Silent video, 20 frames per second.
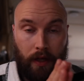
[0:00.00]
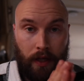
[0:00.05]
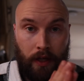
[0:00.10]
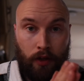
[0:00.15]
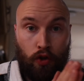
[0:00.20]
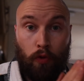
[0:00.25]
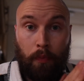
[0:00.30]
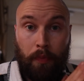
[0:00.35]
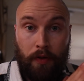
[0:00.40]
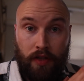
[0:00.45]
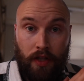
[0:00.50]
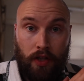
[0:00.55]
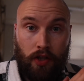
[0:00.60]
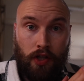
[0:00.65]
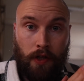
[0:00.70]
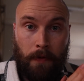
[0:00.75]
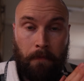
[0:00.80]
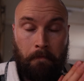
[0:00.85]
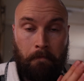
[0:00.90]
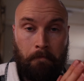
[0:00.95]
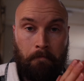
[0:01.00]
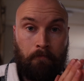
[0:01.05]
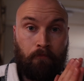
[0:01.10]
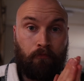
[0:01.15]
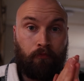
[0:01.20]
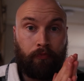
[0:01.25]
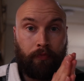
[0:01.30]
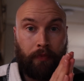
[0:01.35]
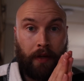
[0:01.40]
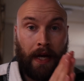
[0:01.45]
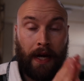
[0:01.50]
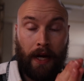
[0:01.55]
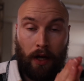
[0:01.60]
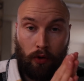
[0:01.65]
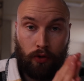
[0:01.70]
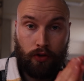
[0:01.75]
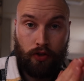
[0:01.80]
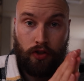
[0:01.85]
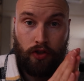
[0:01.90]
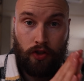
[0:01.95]
In your position, hair
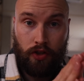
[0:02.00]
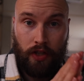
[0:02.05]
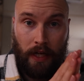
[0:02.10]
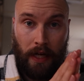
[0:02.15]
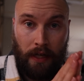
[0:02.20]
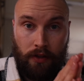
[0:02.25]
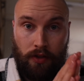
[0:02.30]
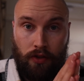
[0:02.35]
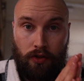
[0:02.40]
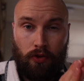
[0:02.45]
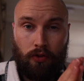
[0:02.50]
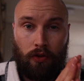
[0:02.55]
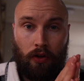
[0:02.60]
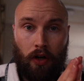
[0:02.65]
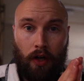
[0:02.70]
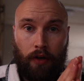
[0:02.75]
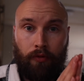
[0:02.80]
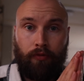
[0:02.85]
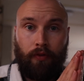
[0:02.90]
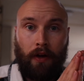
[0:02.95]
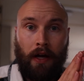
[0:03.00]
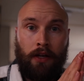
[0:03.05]
loss has just entered your life